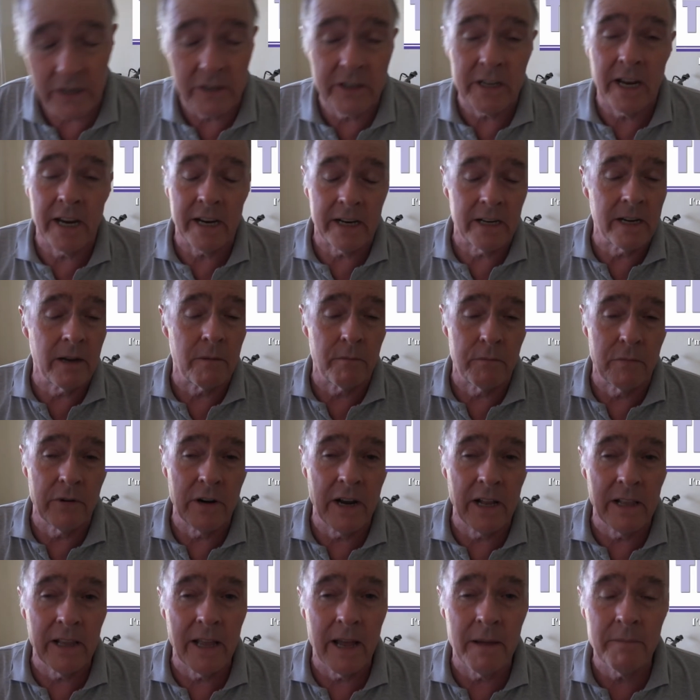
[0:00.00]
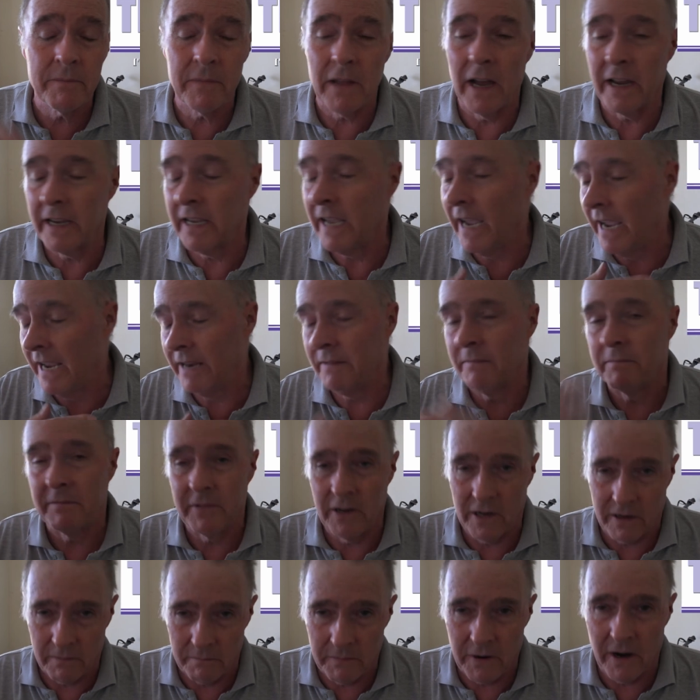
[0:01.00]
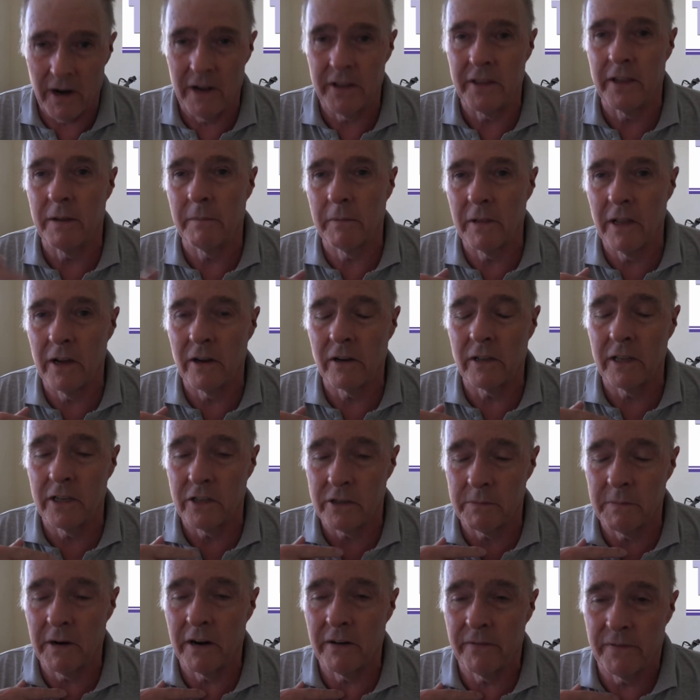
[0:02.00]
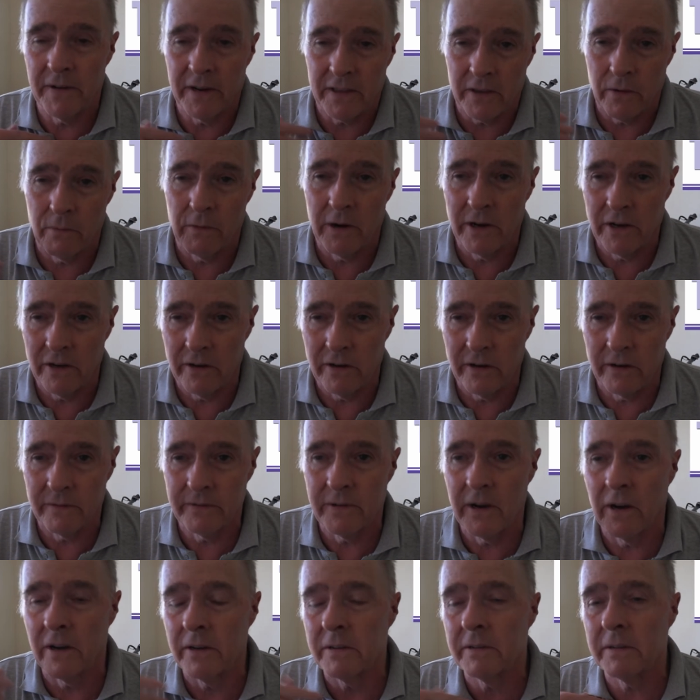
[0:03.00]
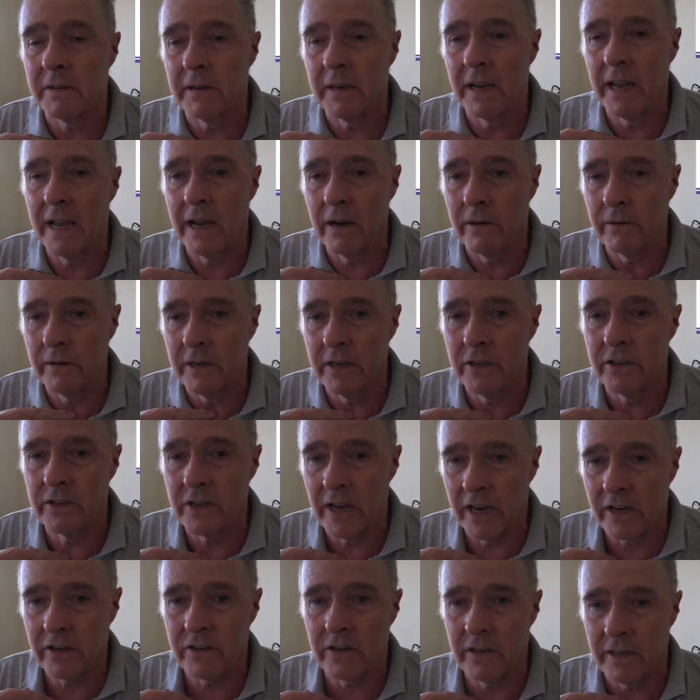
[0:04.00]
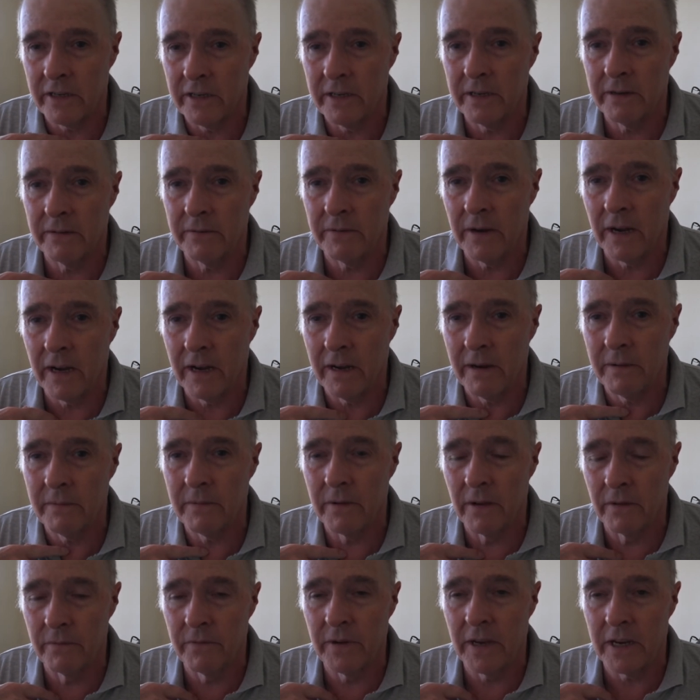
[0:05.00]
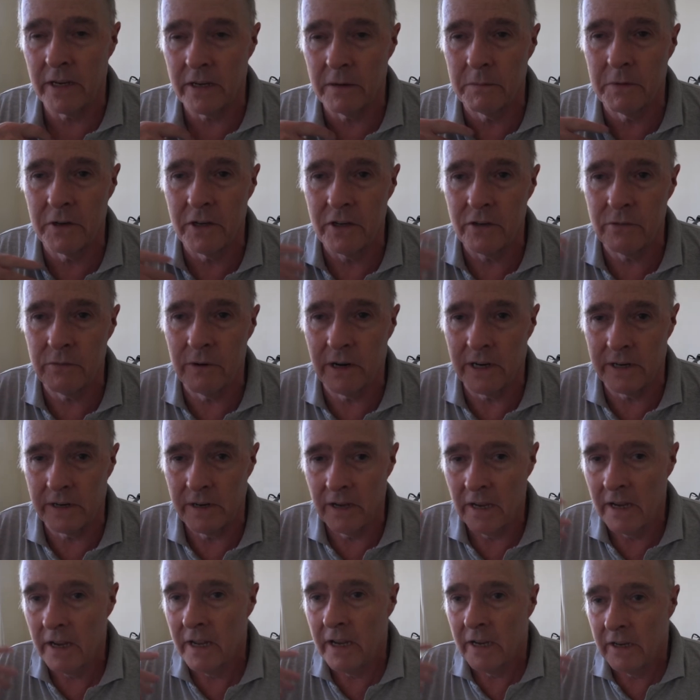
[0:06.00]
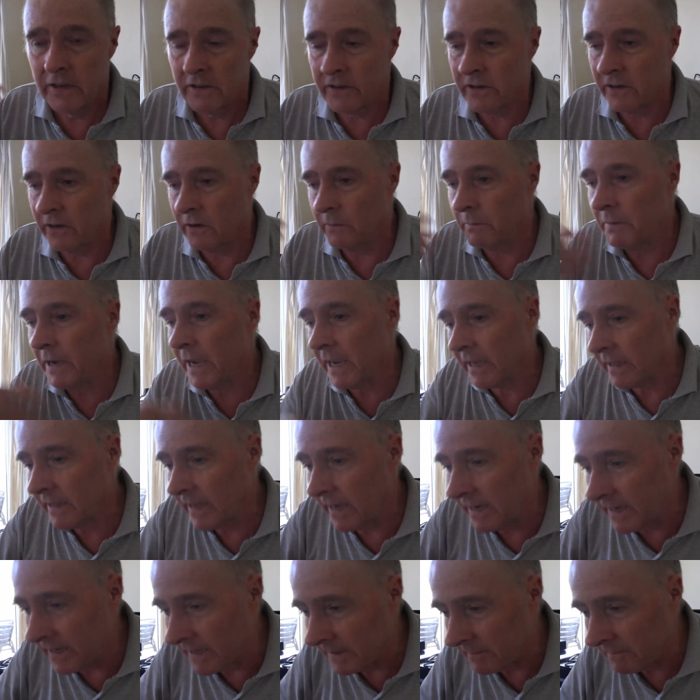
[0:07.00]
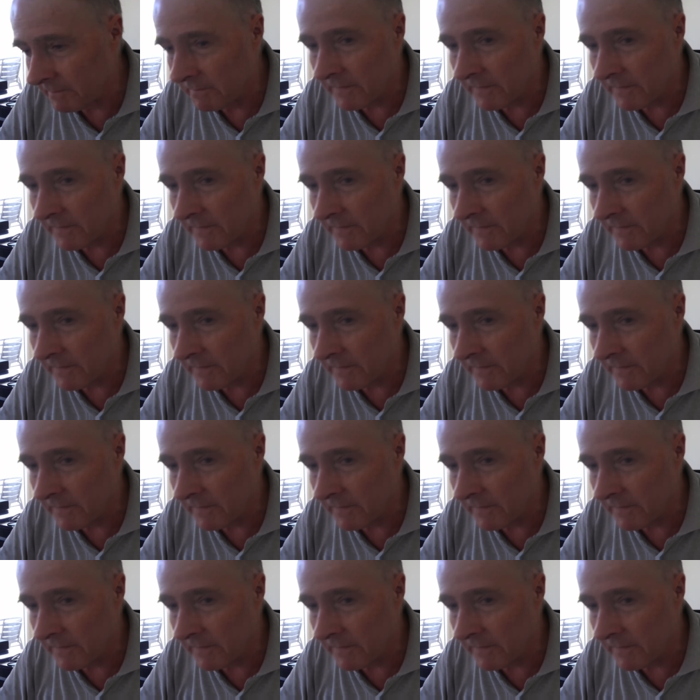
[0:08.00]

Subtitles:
take an umbrella. Again, you can buy them locally. As a matter of fact, the one that I've got now is actually a Vietnamese one. So I'll pack that in.